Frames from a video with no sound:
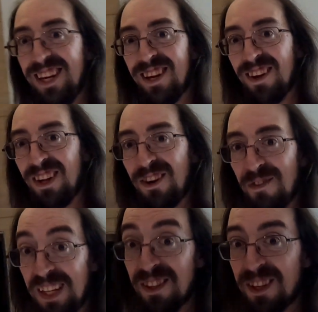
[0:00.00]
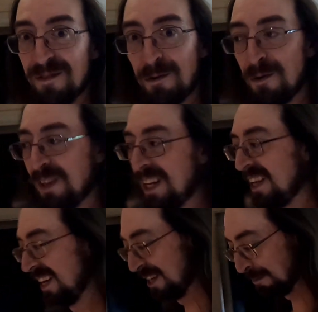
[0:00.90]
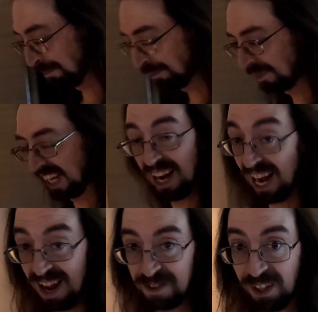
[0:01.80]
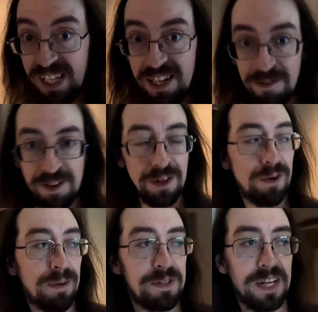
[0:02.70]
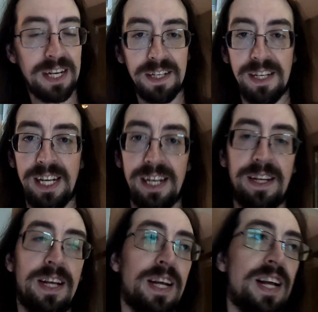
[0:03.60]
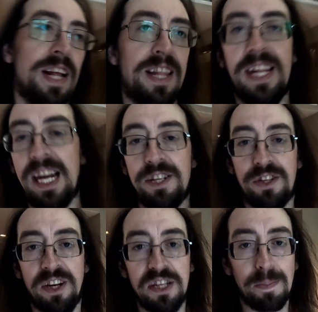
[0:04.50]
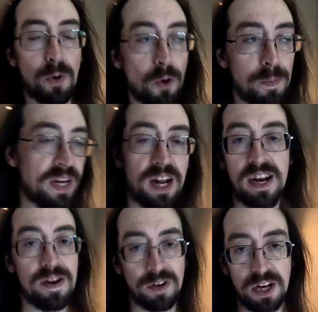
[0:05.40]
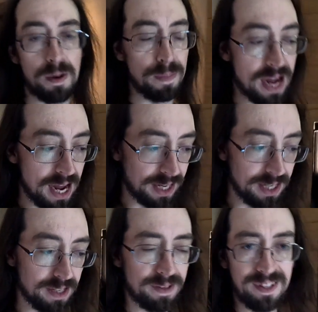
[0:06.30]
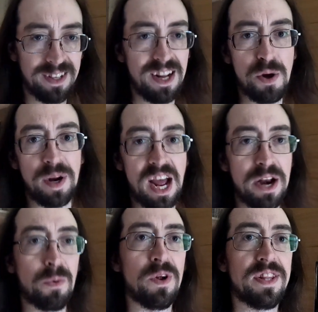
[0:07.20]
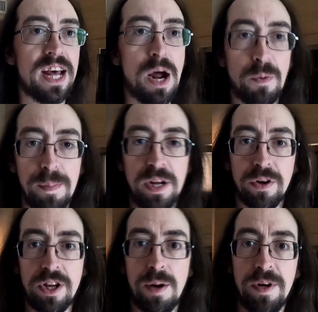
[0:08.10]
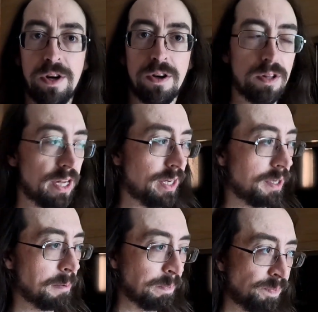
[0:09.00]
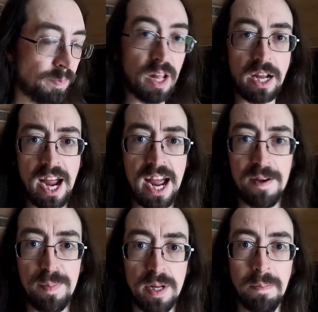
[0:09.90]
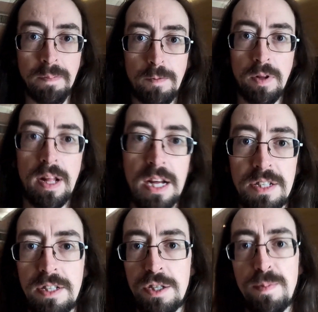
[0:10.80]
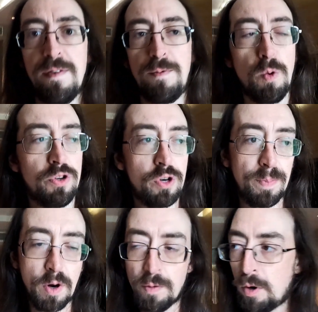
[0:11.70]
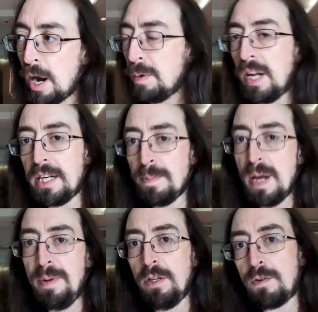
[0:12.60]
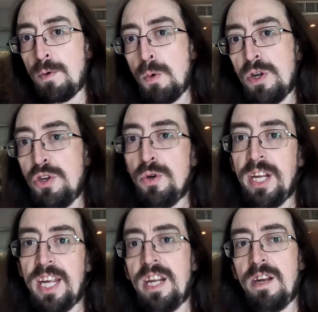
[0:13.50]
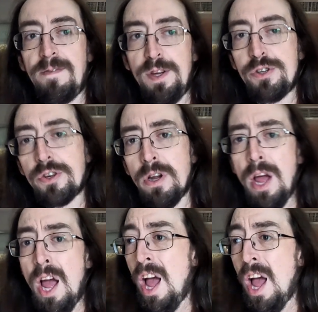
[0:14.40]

They're going to be looking for me, and I have to leave, you know what I'm saying? And then they're just going to deport me, and I'll never come back. And no, but I don't want that. I want to be able to come here, like I have been for this is my 4th trip over. I would like to maybe look forward to doing it again in the future.